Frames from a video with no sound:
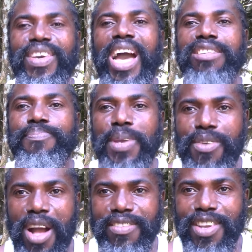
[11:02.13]

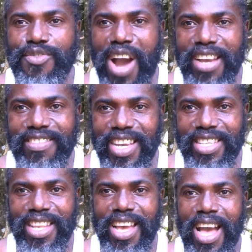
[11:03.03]
experienced the
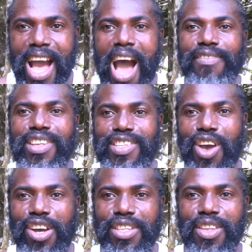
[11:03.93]
rising of the
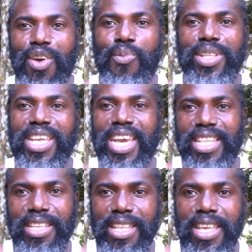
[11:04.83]
sun
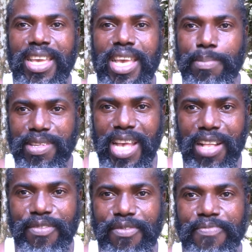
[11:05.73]
within
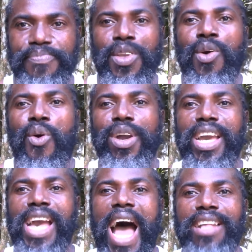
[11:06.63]
himself.
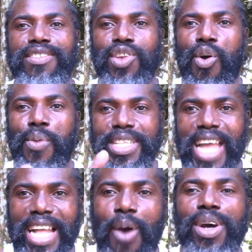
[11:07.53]
Okay, and so with
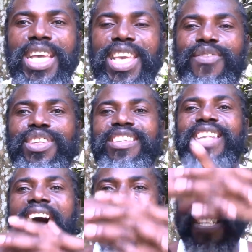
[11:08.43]
that, I want to give you the
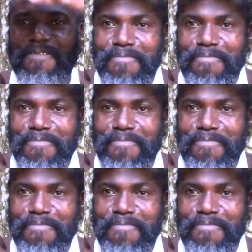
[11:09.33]
sign.